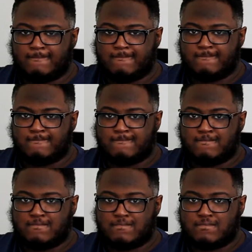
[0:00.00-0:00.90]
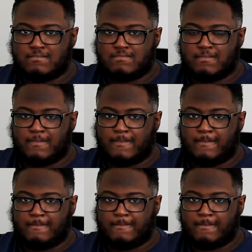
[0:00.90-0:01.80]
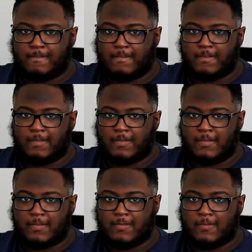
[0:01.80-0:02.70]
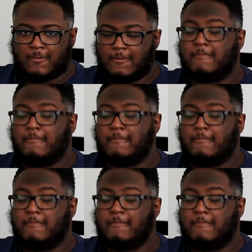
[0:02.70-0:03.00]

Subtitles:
[no speech]